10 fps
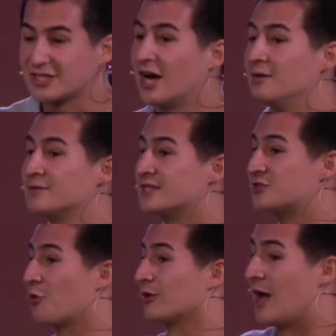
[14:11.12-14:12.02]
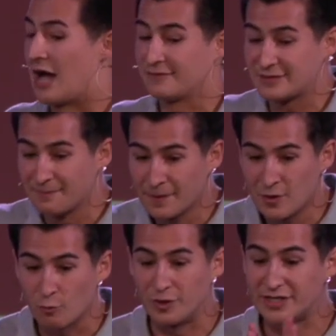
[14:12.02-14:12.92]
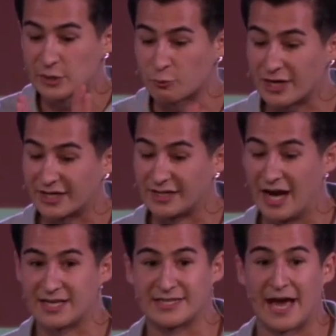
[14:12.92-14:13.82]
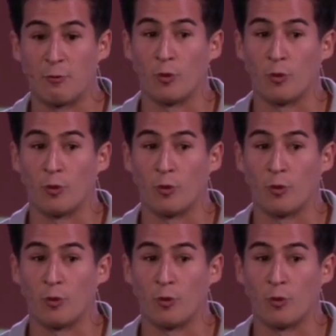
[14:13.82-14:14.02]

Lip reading: comes into our lives, we need to recognize that